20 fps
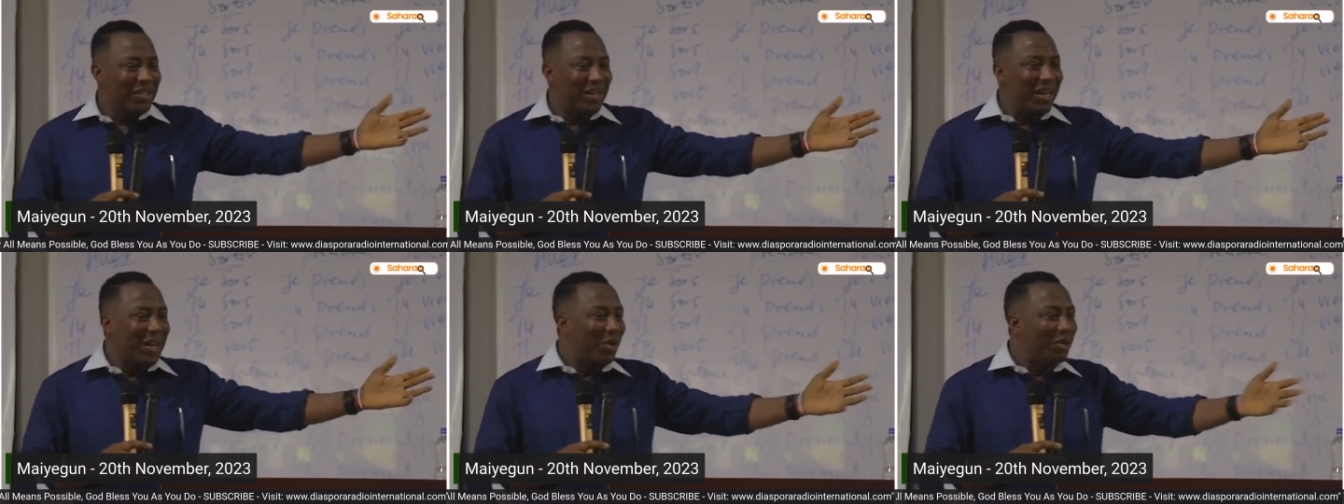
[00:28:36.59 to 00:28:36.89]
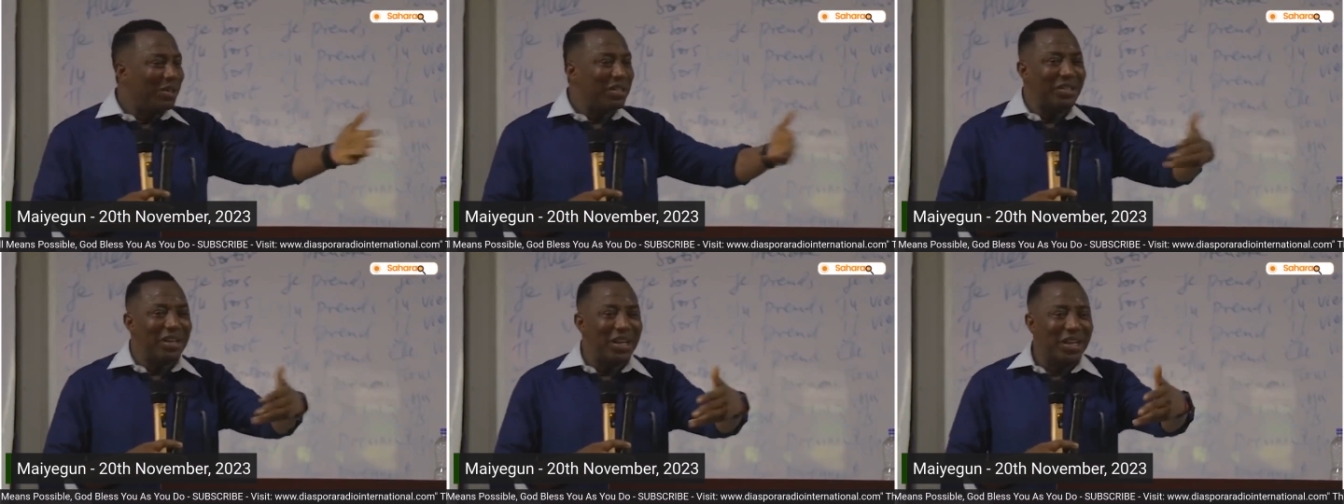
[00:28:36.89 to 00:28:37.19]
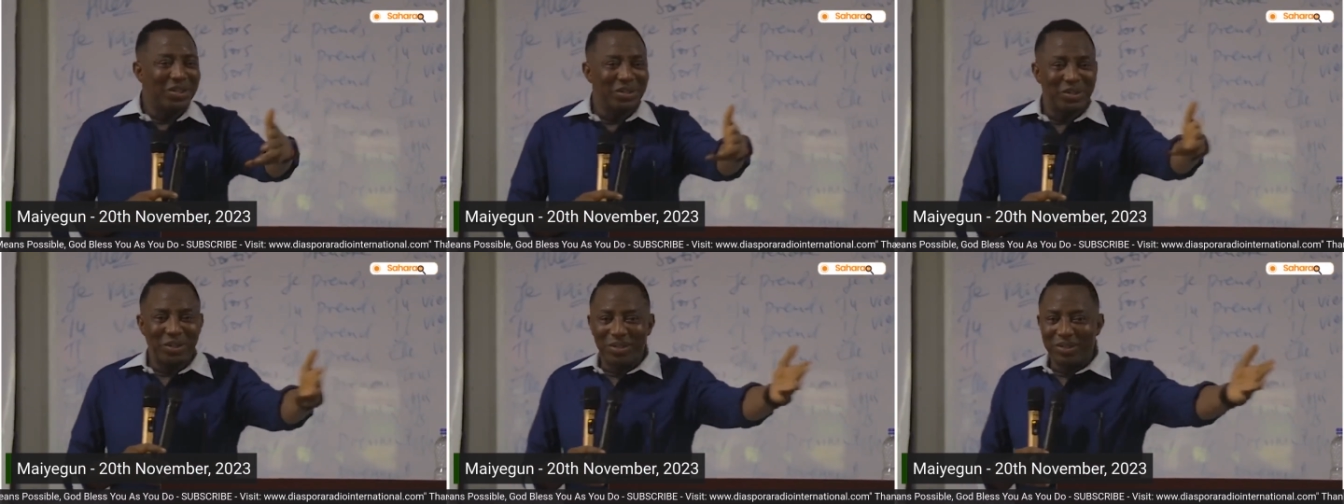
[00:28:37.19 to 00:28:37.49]
these
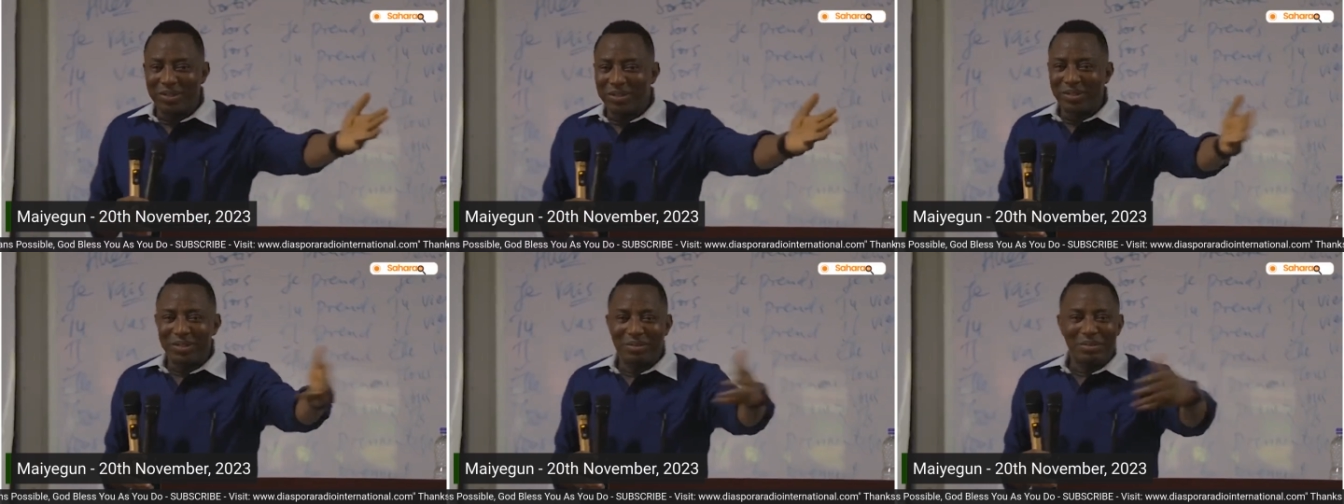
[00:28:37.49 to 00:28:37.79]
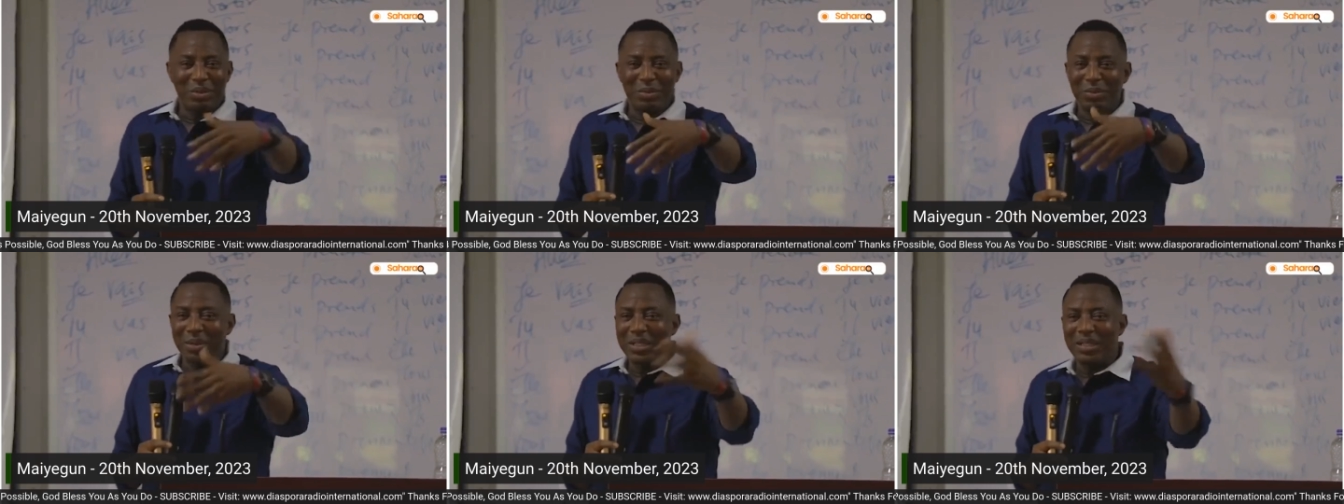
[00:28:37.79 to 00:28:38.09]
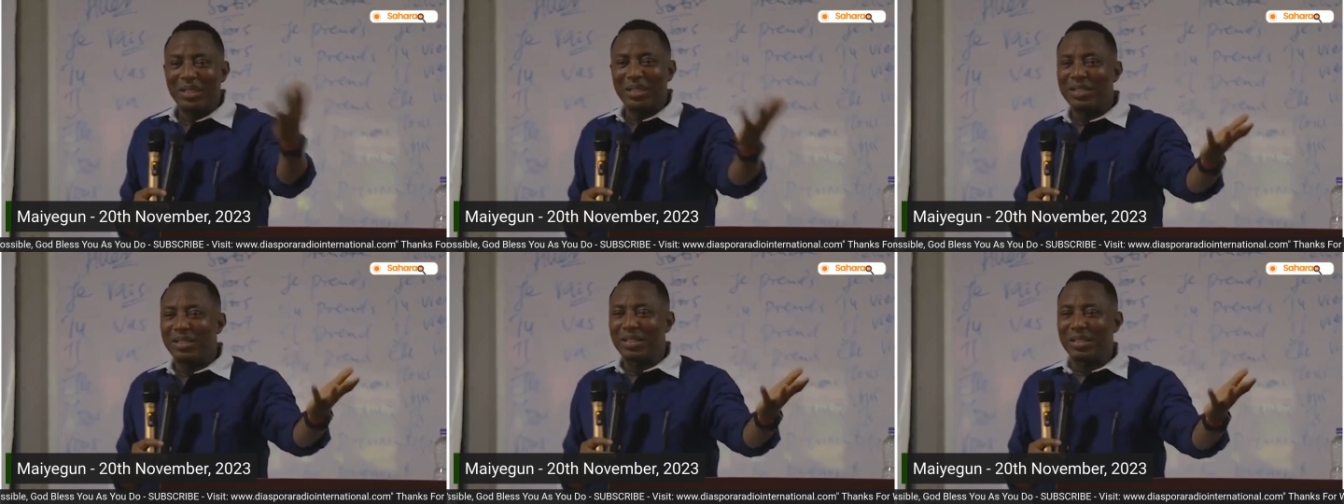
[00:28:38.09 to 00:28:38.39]
lectures.
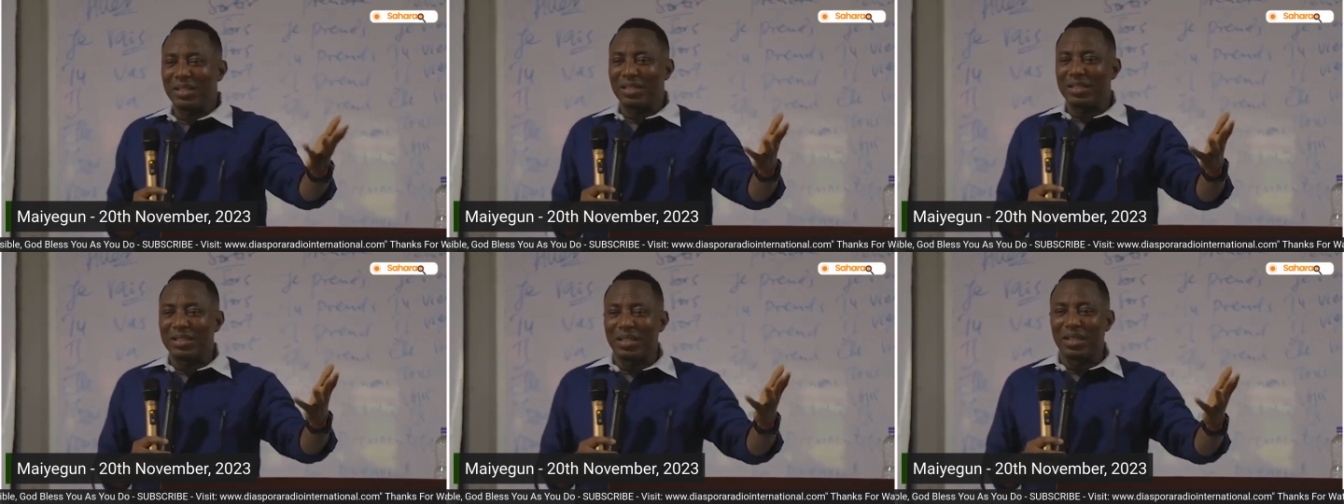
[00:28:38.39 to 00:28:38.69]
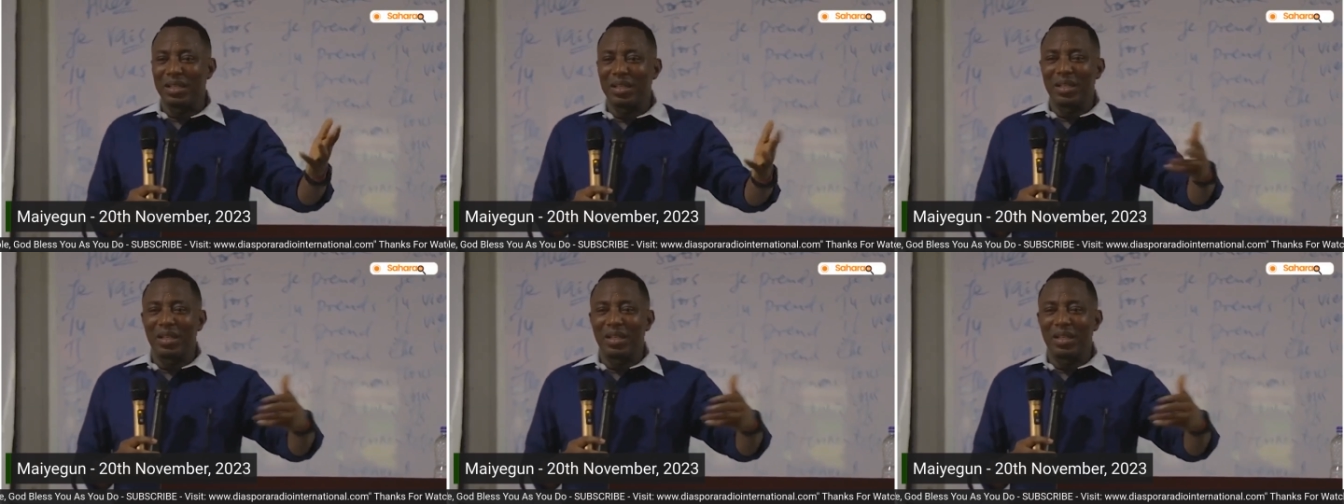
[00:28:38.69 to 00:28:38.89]
Nobody needs it.